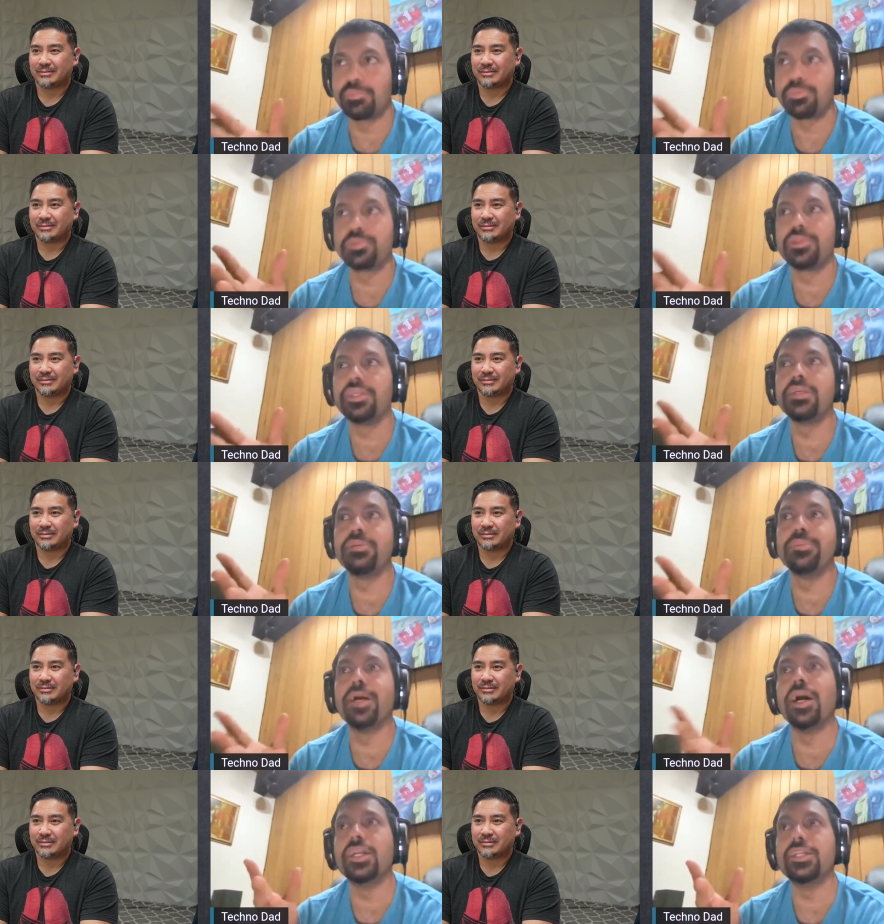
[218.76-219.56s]

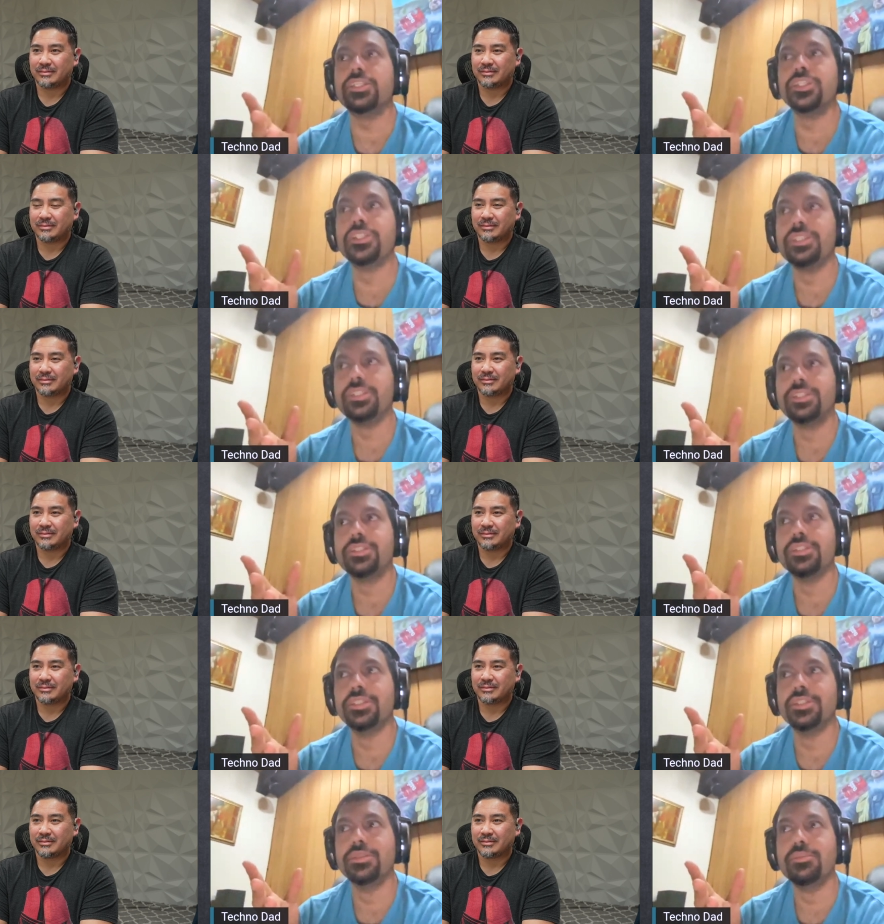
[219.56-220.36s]
Speaker 1: pretty much
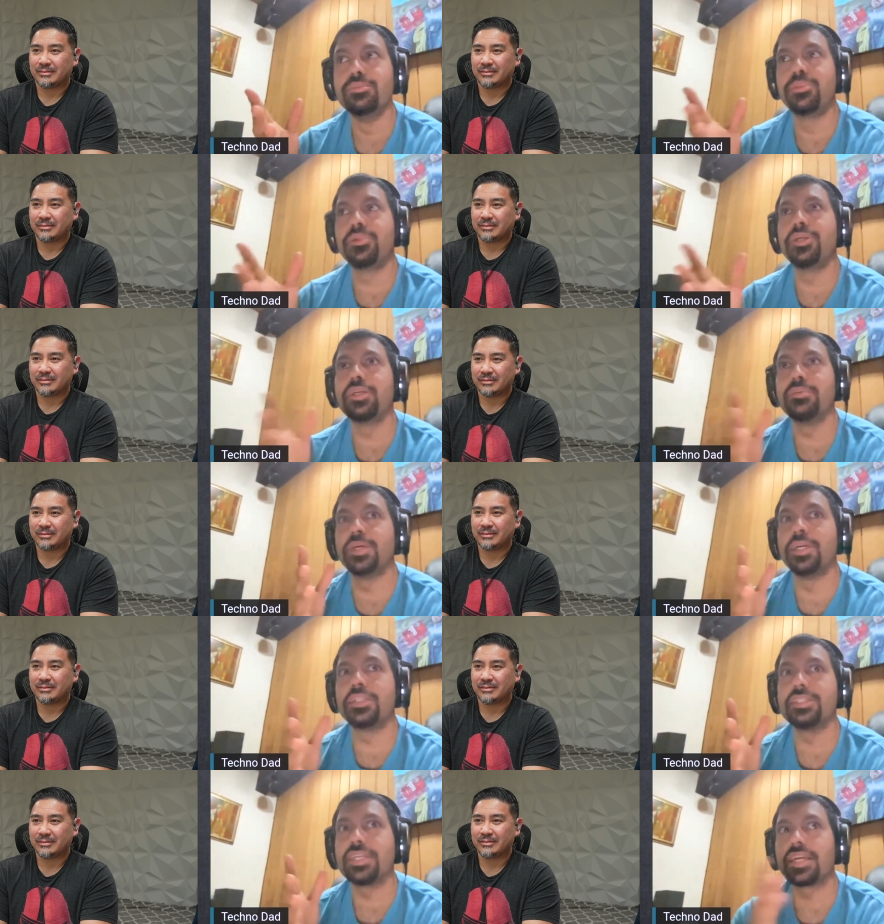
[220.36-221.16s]

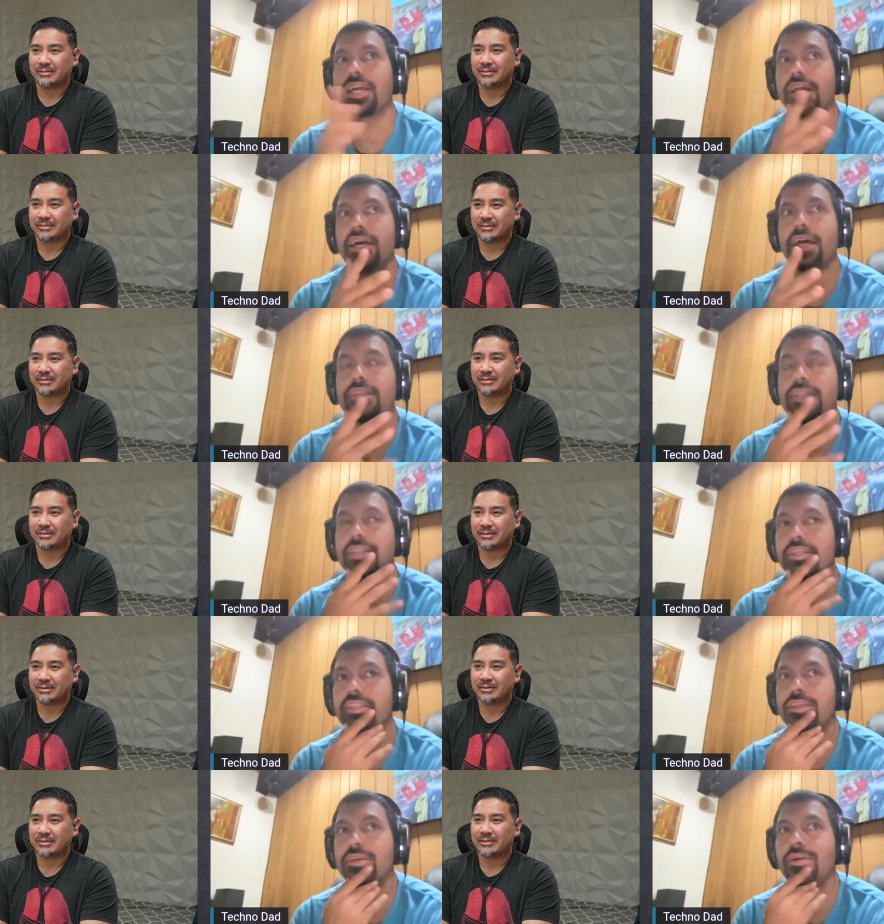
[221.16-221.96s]
like I
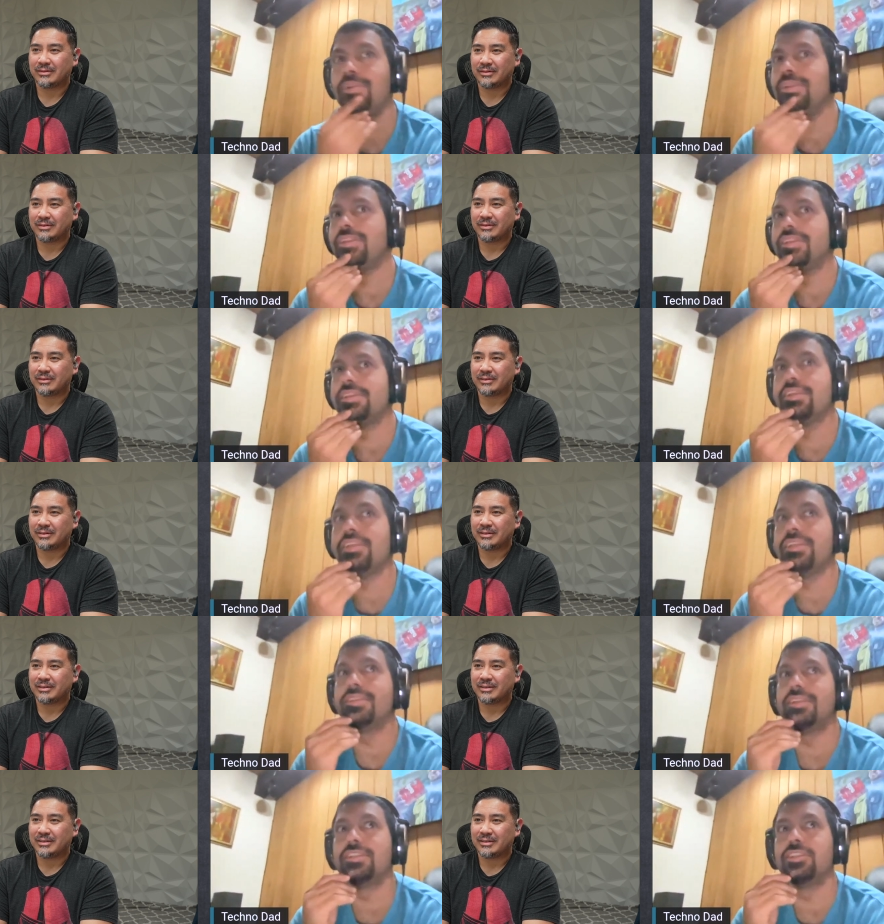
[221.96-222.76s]
think the only
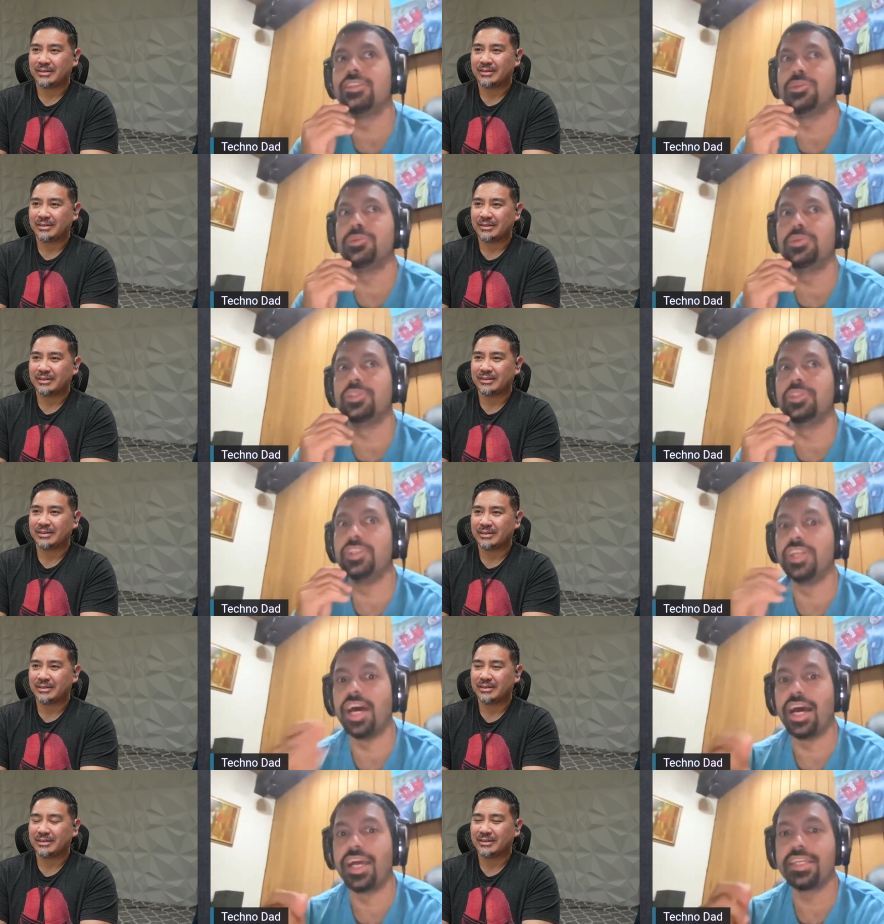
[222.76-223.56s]
thing that you would
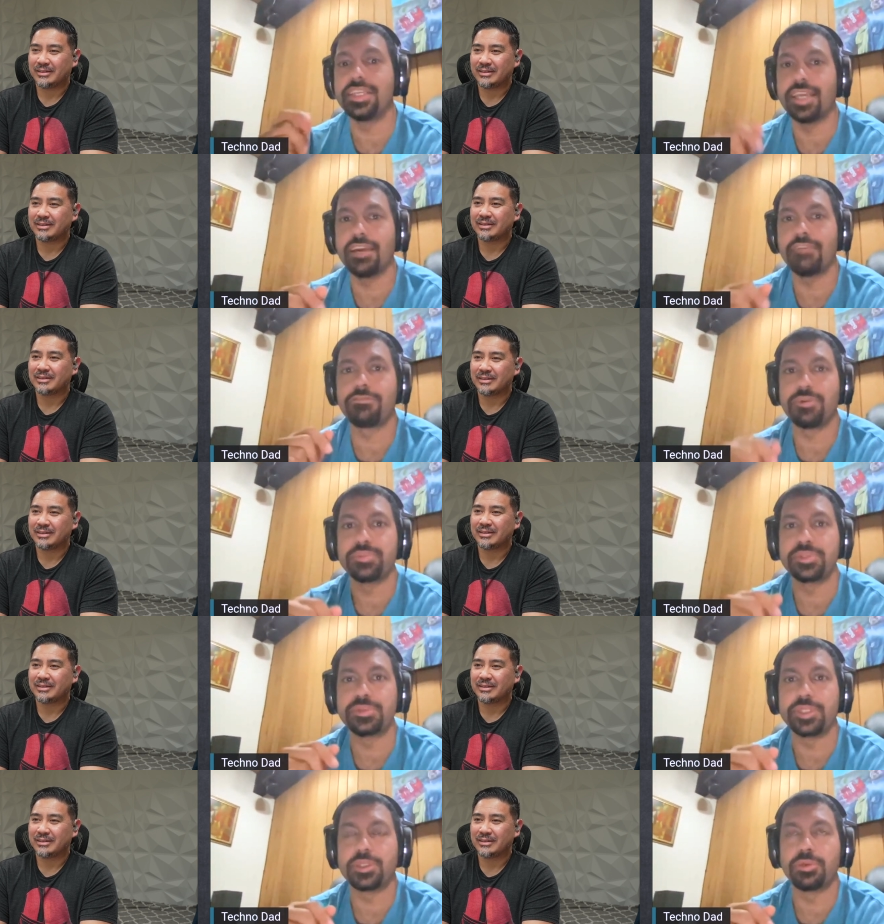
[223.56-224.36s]
not get
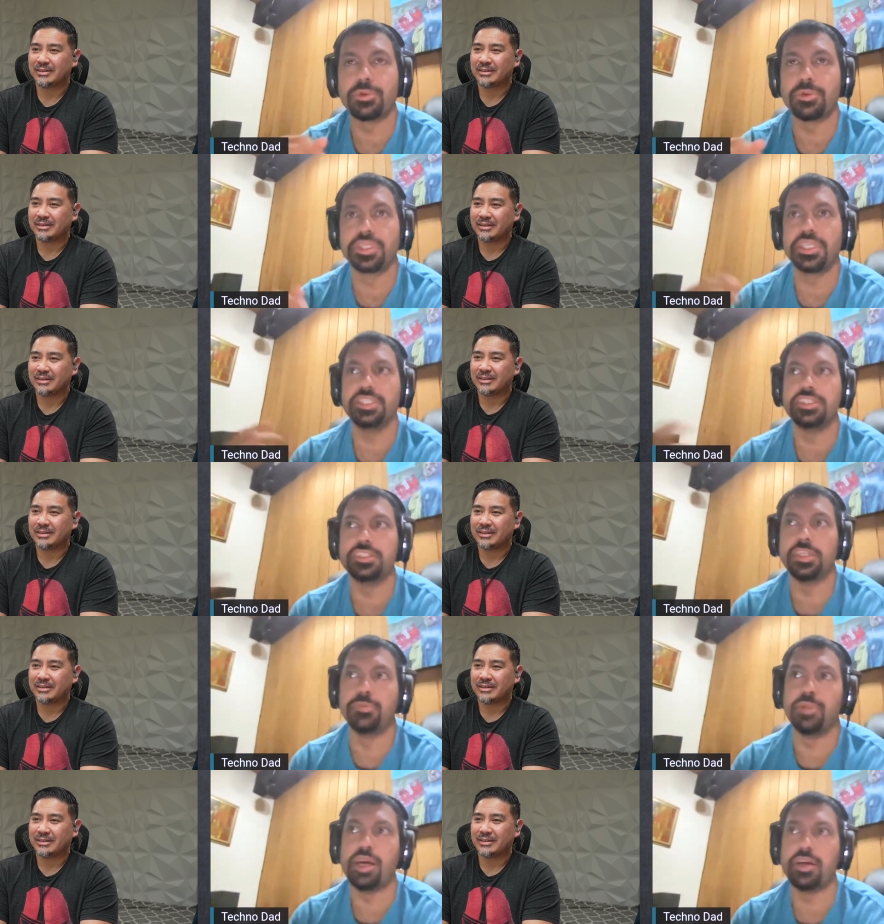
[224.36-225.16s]
from the recording is
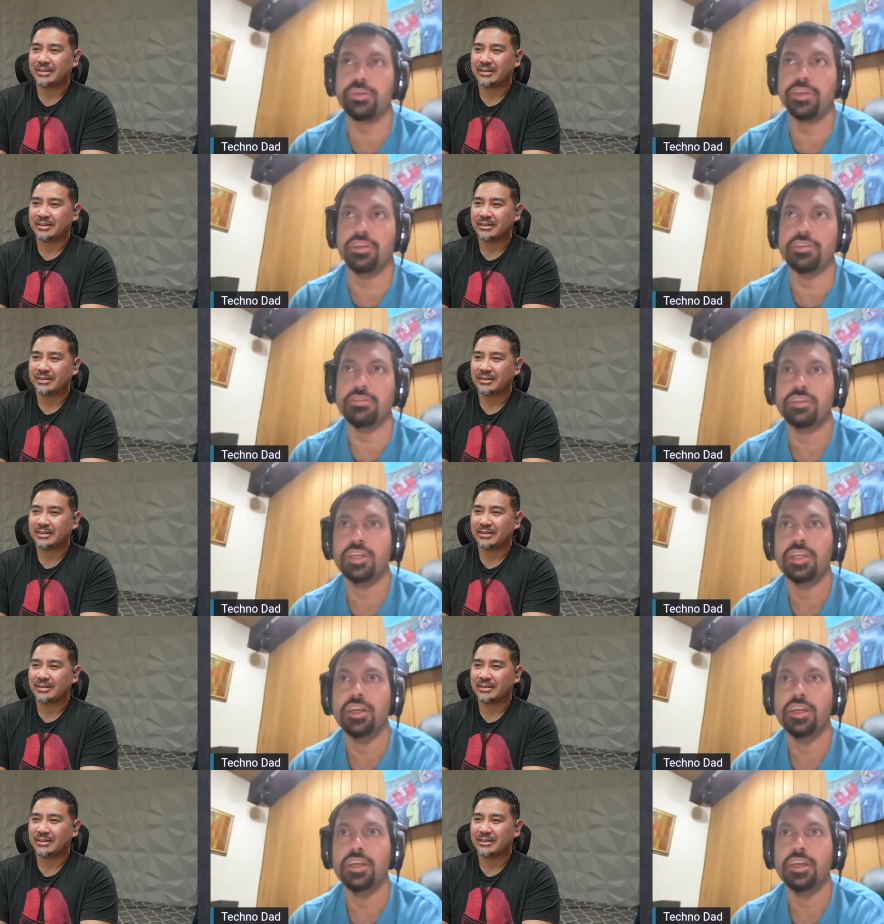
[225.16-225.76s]
the amount of